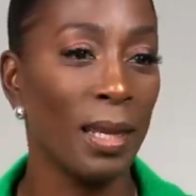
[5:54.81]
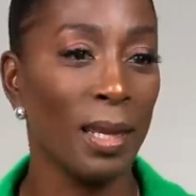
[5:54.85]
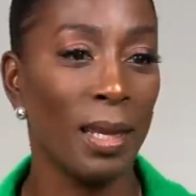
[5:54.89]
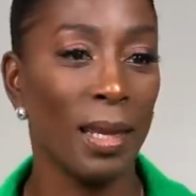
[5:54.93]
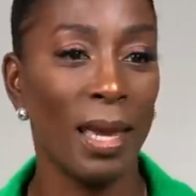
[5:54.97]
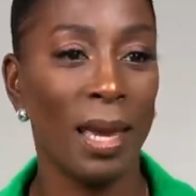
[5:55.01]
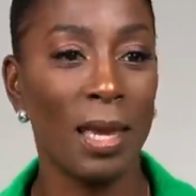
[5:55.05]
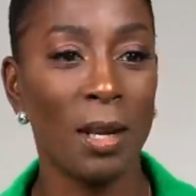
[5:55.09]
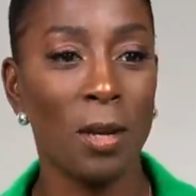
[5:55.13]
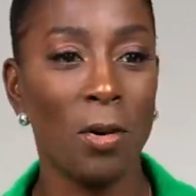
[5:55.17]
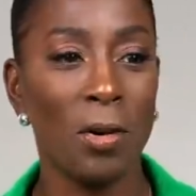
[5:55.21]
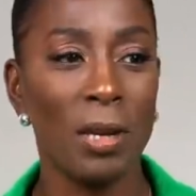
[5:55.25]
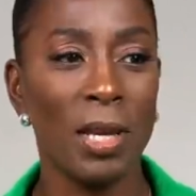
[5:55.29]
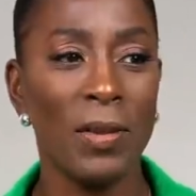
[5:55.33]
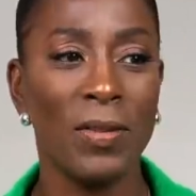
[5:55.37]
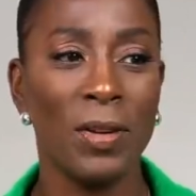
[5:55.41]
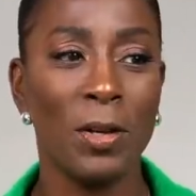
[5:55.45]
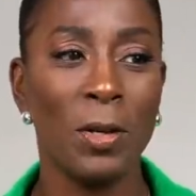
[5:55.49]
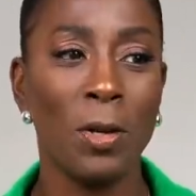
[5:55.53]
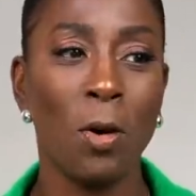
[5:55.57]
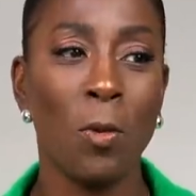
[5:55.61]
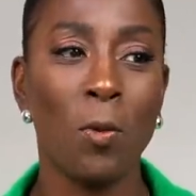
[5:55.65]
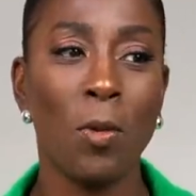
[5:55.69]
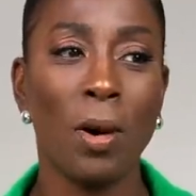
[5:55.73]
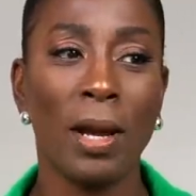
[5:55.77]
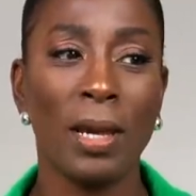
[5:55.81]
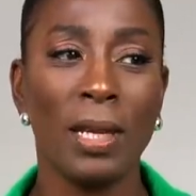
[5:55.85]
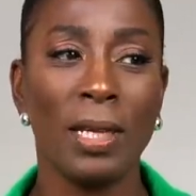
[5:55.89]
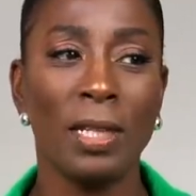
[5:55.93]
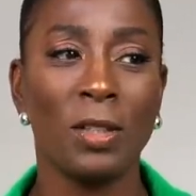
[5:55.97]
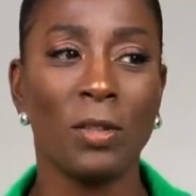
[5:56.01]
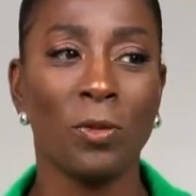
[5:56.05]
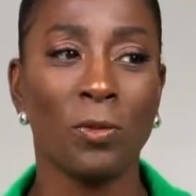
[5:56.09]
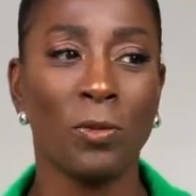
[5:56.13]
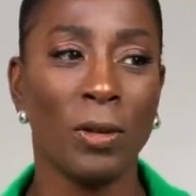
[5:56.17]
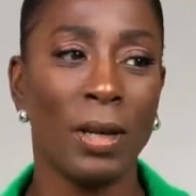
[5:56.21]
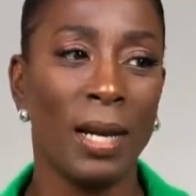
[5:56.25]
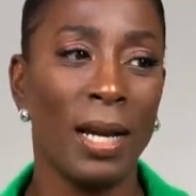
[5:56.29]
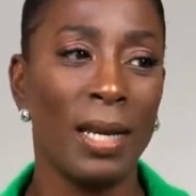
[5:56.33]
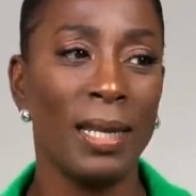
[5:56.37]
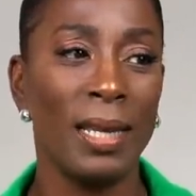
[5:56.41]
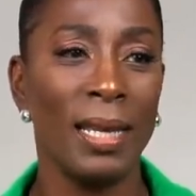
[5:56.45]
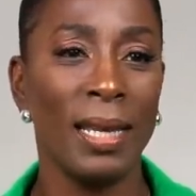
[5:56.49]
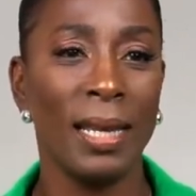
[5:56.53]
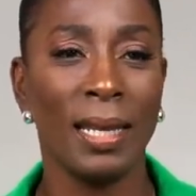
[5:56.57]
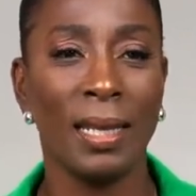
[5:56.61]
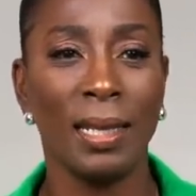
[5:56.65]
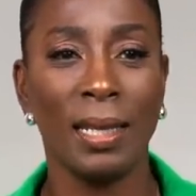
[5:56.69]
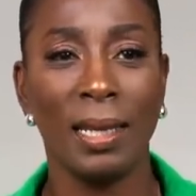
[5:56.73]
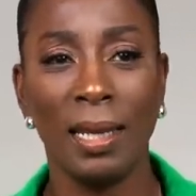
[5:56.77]
and I don't even know why he's
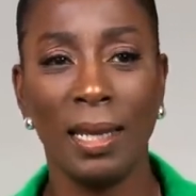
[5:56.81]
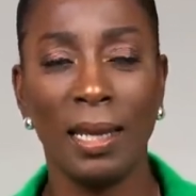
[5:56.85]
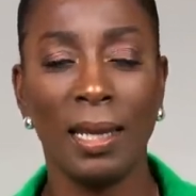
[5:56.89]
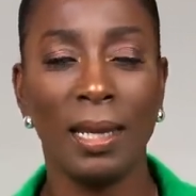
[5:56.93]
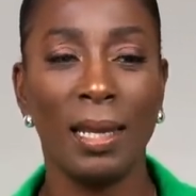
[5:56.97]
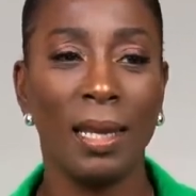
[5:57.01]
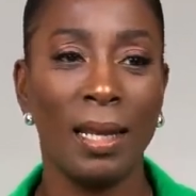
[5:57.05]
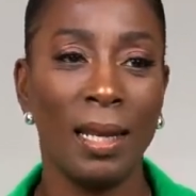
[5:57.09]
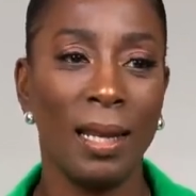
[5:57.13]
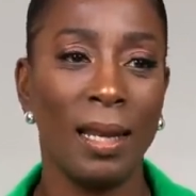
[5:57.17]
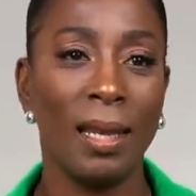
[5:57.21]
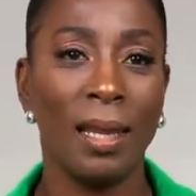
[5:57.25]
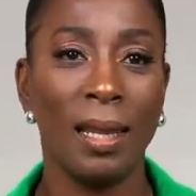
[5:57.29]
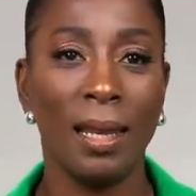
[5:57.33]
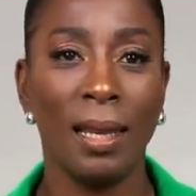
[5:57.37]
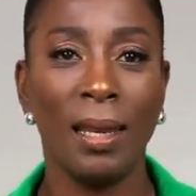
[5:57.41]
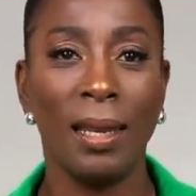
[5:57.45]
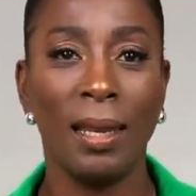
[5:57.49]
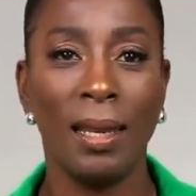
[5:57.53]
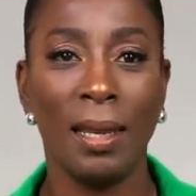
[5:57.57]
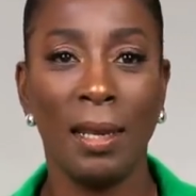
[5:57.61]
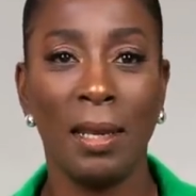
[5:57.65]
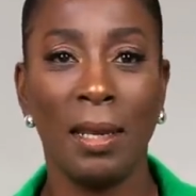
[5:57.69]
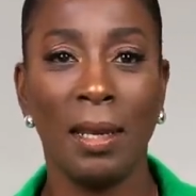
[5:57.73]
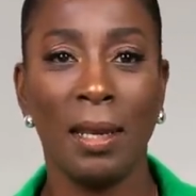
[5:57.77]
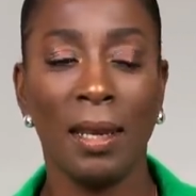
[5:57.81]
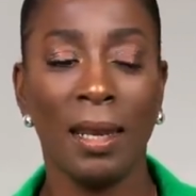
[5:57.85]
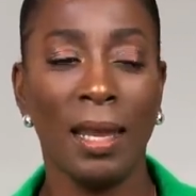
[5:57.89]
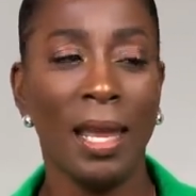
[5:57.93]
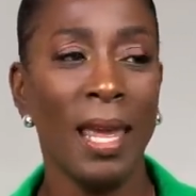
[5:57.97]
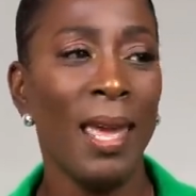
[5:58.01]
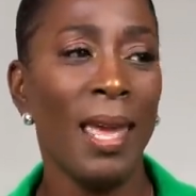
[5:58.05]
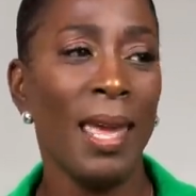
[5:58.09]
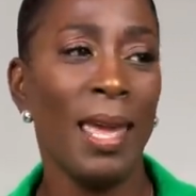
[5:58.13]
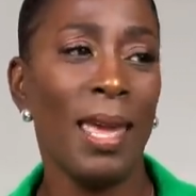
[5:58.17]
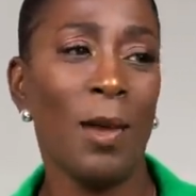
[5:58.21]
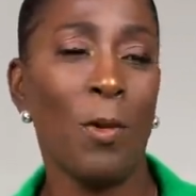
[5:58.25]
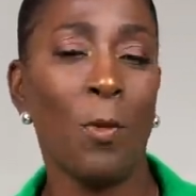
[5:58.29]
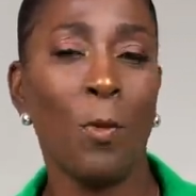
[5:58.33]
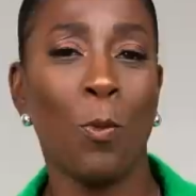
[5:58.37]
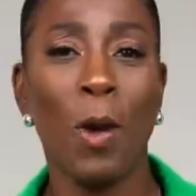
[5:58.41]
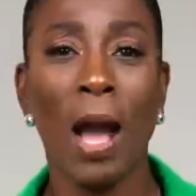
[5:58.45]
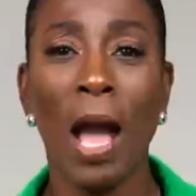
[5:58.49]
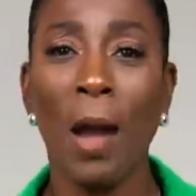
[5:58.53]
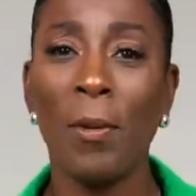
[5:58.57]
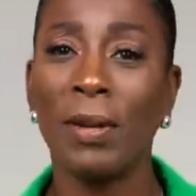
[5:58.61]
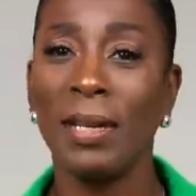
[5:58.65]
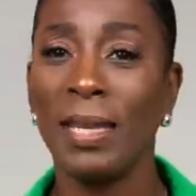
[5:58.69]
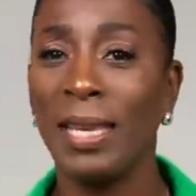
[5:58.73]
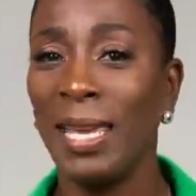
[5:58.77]
running, and
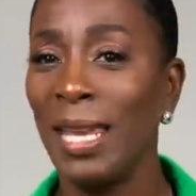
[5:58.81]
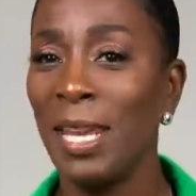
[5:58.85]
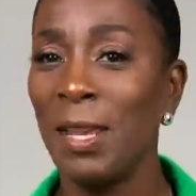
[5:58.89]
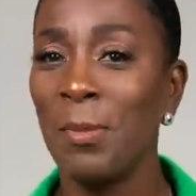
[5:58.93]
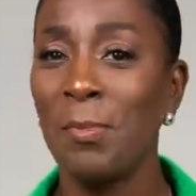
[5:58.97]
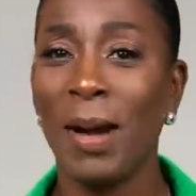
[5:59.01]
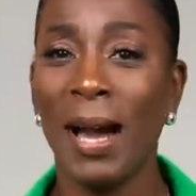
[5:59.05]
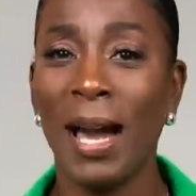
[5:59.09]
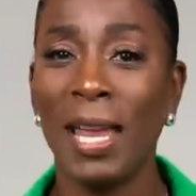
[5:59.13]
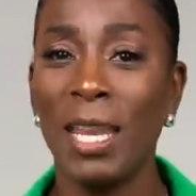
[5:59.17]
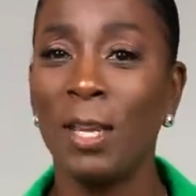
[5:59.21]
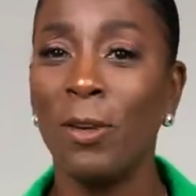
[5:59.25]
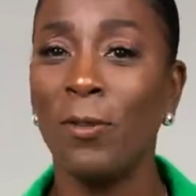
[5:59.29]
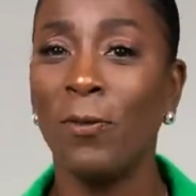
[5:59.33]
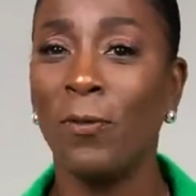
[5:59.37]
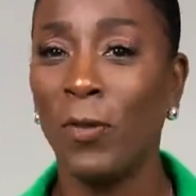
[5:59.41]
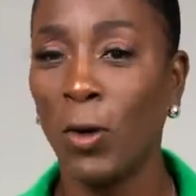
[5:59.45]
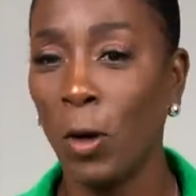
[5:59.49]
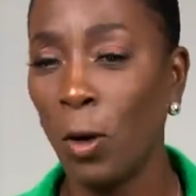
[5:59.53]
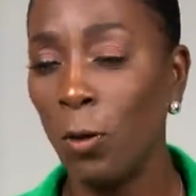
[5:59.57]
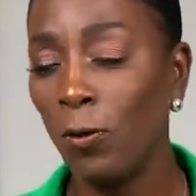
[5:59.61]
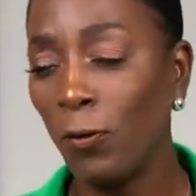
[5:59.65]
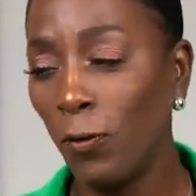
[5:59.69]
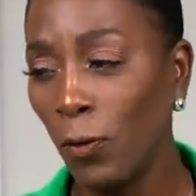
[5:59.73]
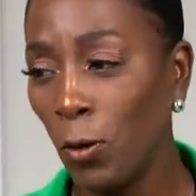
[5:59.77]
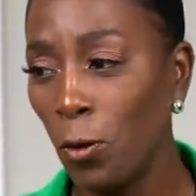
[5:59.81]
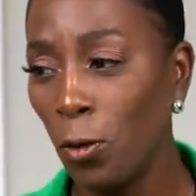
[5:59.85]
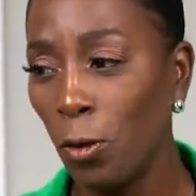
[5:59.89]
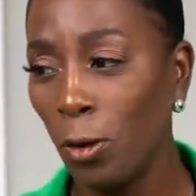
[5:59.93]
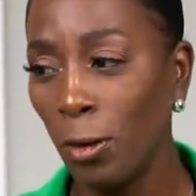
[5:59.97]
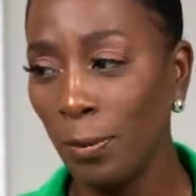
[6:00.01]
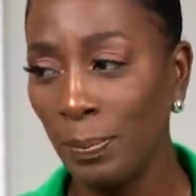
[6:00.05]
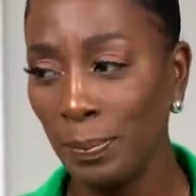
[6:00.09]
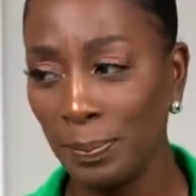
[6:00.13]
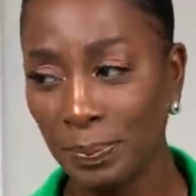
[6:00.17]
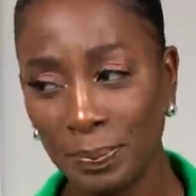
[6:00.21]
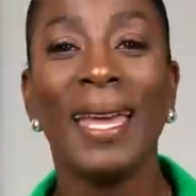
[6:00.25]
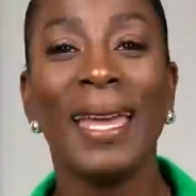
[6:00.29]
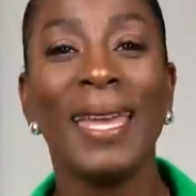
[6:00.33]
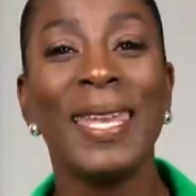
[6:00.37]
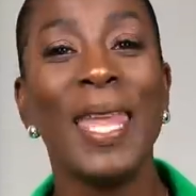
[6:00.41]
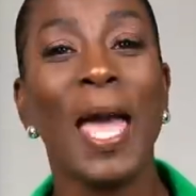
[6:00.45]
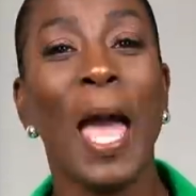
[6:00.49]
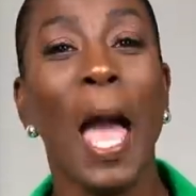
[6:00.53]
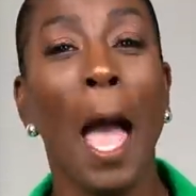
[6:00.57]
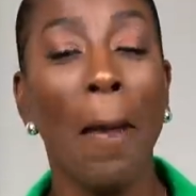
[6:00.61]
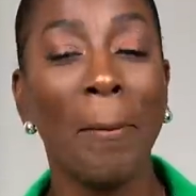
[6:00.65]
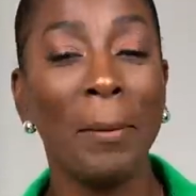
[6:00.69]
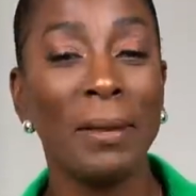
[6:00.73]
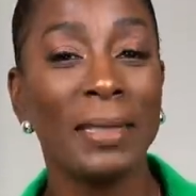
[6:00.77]
why would anybody vote for him?
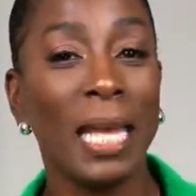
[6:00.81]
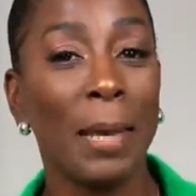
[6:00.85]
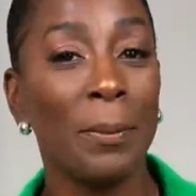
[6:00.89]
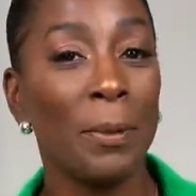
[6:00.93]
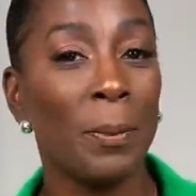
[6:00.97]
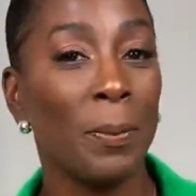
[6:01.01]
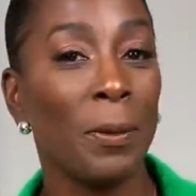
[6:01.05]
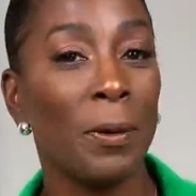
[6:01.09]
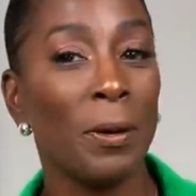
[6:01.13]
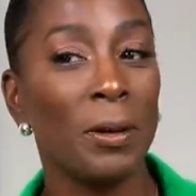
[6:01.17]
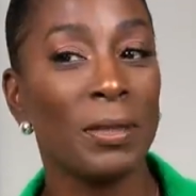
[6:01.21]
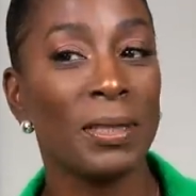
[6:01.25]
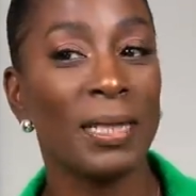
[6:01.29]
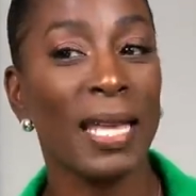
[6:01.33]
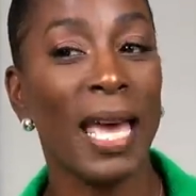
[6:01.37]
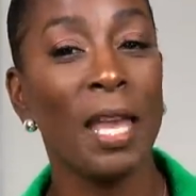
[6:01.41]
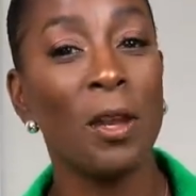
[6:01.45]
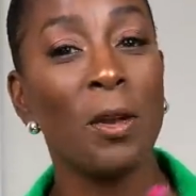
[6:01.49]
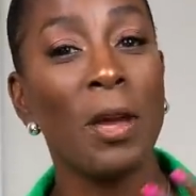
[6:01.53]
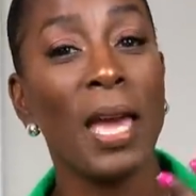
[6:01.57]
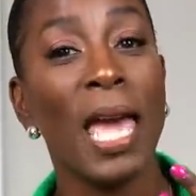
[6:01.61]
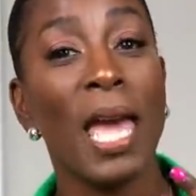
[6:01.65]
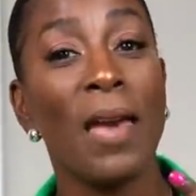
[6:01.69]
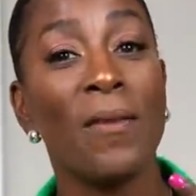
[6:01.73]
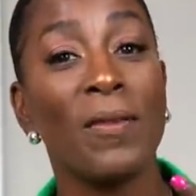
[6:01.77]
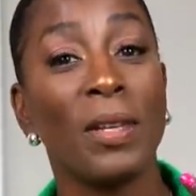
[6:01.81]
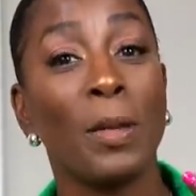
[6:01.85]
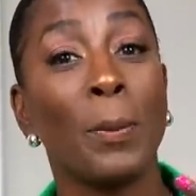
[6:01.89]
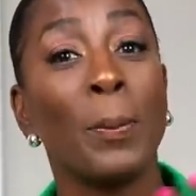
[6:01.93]
Now, I'm the type of person, I don't have an